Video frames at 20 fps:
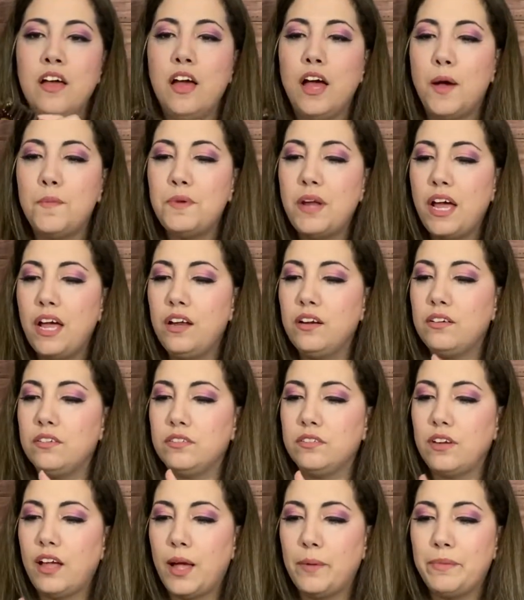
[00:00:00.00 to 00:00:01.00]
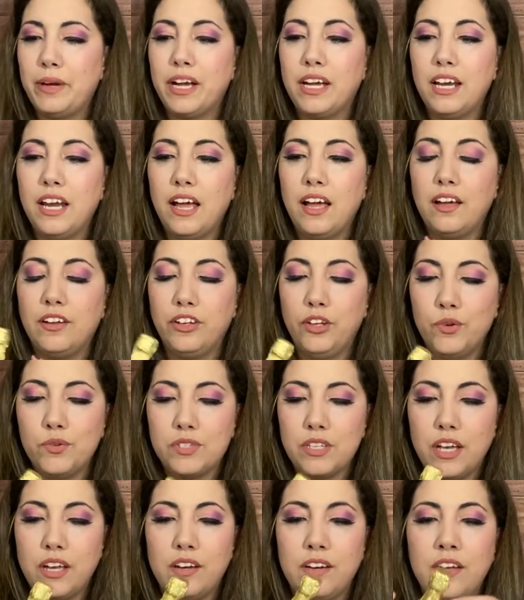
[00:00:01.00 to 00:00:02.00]
I'm not going to use
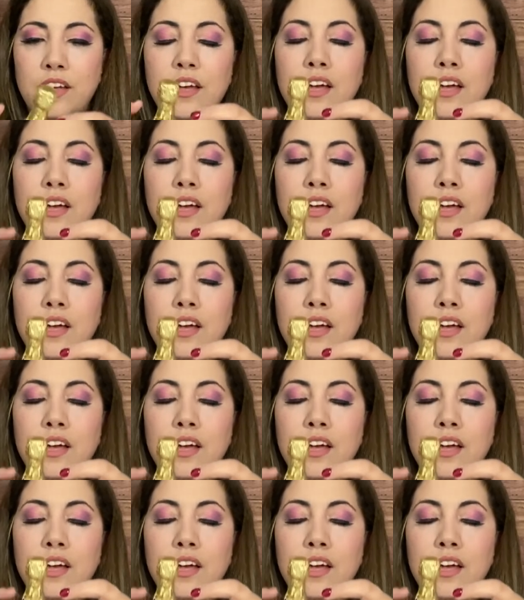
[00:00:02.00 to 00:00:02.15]
it